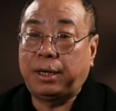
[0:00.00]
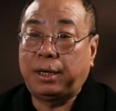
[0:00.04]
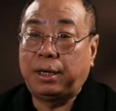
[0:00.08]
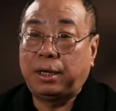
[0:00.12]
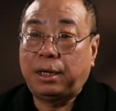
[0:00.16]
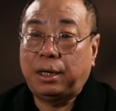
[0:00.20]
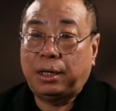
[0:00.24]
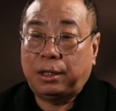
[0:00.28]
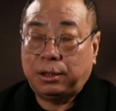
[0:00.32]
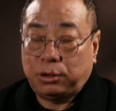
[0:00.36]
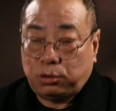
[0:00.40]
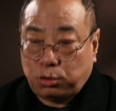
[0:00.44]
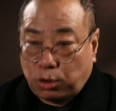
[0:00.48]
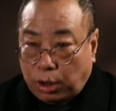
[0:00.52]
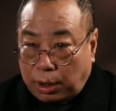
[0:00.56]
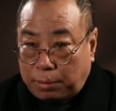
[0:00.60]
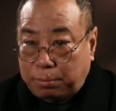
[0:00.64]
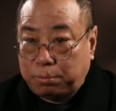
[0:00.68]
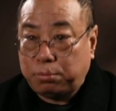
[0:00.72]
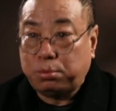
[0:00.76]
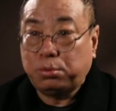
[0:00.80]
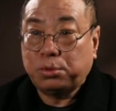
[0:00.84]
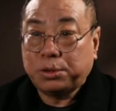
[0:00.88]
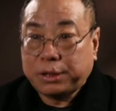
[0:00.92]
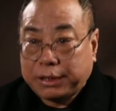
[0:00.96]
the
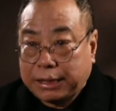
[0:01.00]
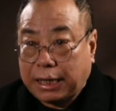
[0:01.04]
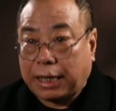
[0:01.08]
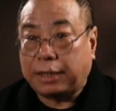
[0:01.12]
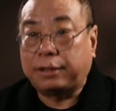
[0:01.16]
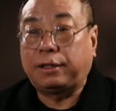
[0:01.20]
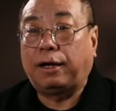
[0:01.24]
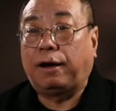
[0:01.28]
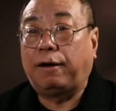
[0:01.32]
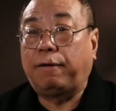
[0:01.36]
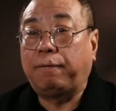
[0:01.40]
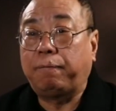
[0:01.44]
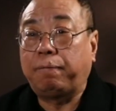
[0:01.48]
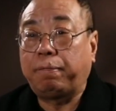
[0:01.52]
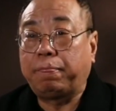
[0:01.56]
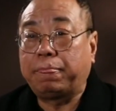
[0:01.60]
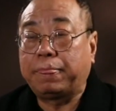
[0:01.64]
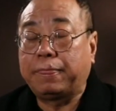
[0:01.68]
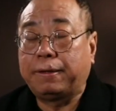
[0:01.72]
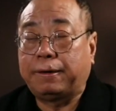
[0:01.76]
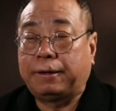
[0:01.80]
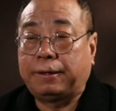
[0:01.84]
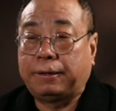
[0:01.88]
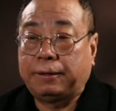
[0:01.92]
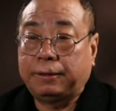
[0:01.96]
pandemic, and all seven
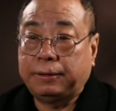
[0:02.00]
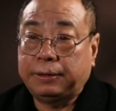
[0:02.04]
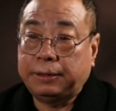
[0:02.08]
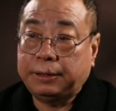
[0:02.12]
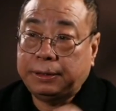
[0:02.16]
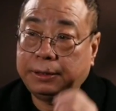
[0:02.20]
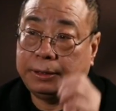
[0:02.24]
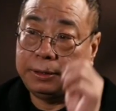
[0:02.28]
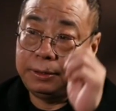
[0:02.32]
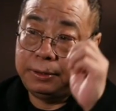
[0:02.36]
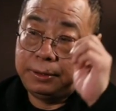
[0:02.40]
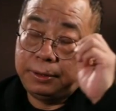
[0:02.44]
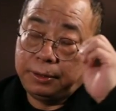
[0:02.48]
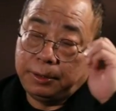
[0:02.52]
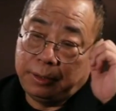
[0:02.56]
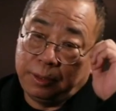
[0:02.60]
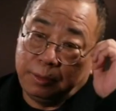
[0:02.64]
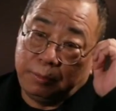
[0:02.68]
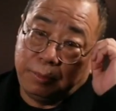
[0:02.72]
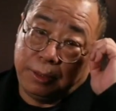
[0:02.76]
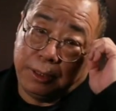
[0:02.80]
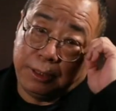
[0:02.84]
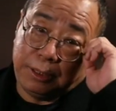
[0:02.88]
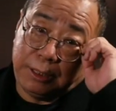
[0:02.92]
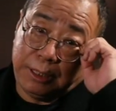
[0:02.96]
movies scheduled for that
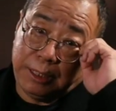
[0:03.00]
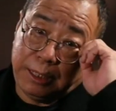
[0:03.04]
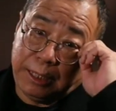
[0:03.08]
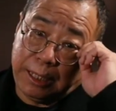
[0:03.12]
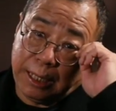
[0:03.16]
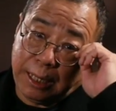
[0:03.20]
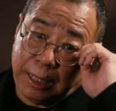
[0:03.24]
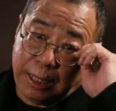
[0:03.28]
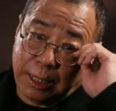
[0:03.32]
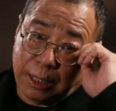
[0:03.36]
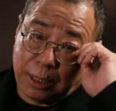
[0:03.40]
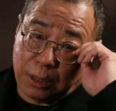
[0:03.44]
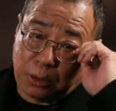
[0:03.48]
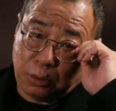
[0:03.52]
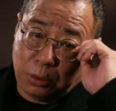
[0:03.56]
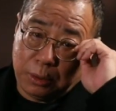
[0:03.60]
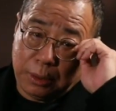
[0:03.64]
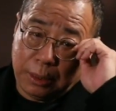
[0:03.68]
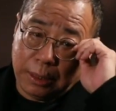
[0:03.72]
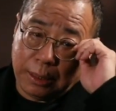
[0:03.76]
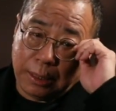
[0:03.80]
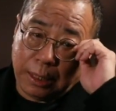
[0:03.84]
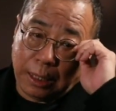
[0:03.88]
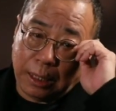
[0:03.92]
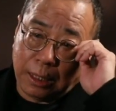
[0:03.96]
season went
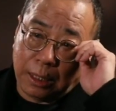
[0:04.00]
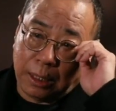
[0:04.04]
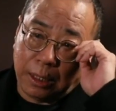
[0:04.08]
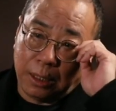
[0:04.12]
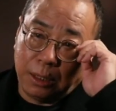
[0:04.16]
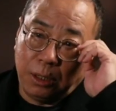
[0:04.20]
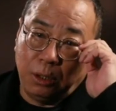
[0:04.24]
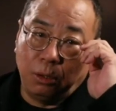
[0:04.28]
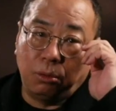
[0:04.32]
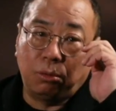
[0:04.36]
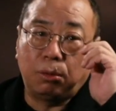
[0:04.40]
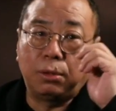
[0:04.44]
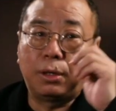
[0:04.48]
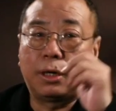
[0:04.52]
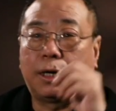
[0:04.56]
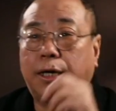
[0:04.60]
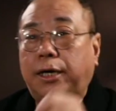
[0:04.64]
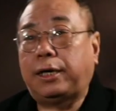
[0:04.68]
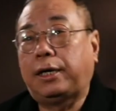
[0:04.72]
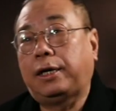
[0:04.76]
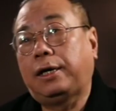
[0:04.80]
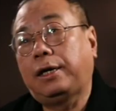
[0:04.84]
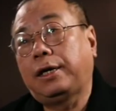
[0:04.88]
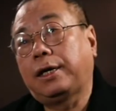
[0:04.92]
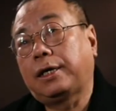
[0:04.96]
offline.
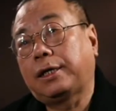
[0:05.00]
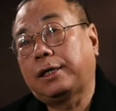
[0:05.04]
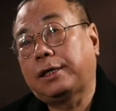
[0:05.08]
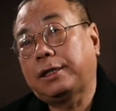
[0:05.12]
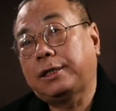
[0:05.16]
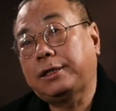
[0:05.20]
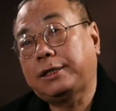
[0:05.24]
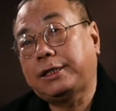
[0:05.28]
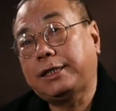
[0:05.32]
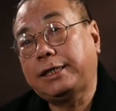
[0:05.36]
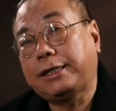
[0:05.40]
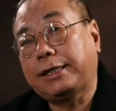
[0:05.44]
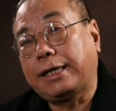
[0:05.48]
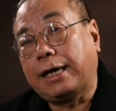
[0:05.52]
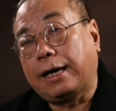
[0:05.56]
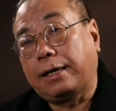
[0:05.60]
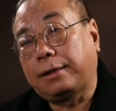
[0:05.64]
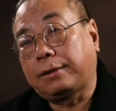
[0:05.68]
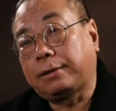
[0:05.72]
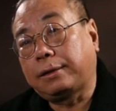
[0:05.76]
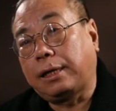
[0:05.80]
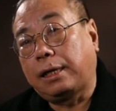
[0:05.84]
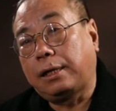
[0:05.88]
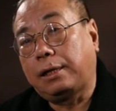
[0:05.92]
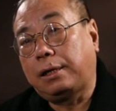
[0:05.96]
This
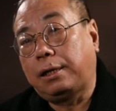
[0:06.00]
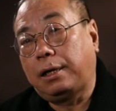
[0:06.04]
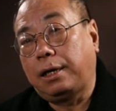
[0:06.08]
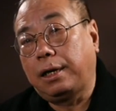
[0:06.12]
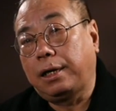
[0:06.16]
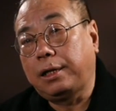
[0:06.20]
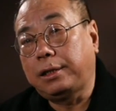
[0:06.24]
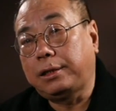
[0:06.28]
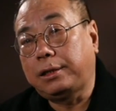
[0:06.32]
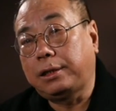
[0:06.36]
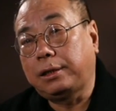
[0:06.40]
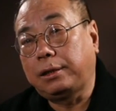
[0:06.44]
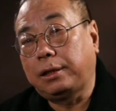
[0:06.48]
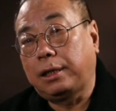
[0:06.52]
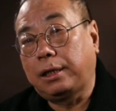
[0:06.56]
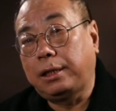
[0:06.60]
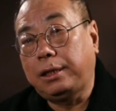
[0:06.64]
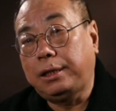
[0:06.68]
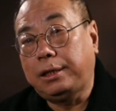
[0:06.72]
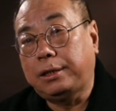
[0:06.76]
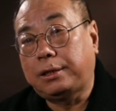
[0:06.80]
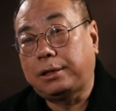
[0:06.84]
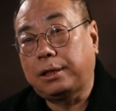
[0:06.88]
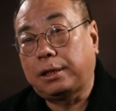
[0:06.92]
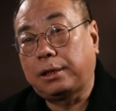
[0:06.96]
year we have some
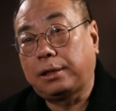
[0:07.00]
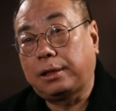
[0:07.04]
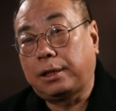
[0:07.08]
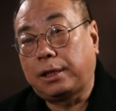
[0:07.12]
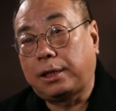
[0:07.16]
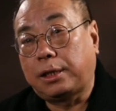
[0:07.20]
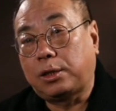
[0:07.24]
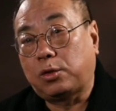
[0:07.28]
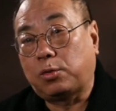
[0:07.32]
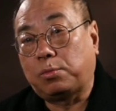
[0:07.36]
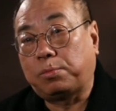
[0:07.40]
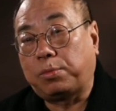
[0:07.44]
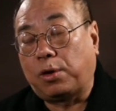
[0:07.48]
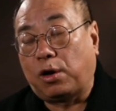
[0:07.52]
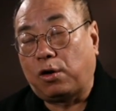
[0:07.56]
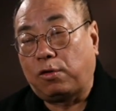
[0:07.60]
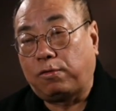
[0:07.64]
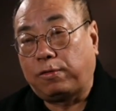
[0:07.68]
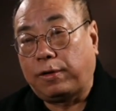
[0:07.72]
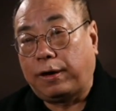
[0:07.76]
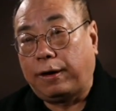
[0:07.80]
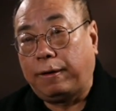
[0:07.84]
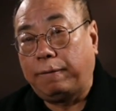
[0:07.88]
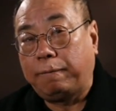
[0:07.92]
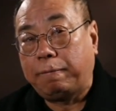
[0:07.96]
expectations, but
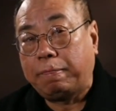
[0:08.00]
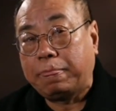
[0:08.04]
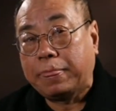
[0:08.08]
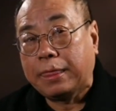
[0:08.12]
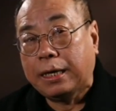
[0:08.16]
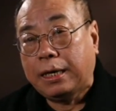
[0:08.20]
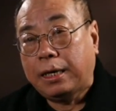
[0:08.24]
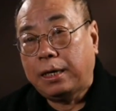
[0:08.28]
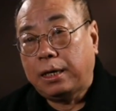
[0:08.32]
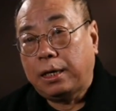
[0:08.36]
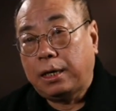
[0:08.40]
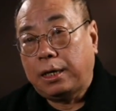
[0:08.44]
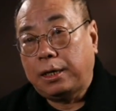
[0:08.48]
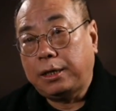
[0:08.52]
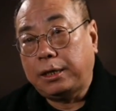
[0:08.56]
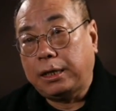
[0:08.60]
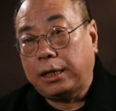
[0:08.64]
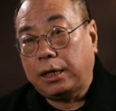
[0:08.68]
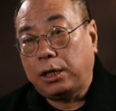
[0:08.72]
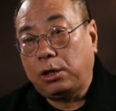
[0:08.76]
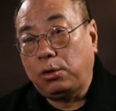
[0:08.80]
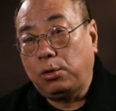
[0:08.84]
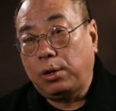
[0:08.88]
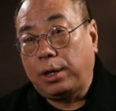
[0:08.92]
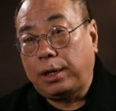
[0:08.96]
we still have the
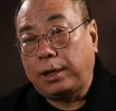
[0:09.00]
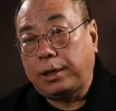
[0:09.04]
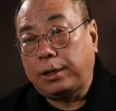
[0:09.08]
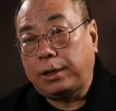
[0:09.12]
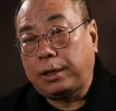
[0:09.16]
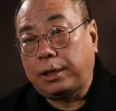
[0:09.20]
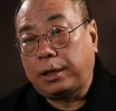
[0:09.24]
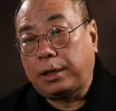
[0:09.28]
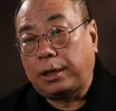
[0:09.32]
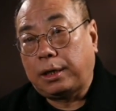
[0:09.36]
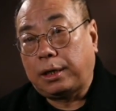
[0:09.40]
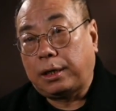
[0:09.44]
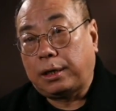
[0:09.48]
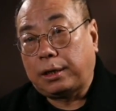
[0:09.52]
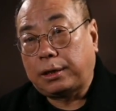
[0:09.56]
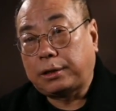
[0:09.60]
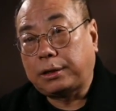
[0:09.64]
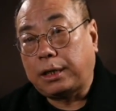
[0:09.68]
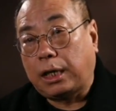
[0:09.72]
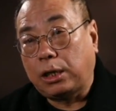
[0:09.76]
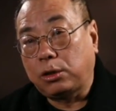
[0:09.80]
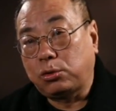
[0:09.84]
pandemic over our head,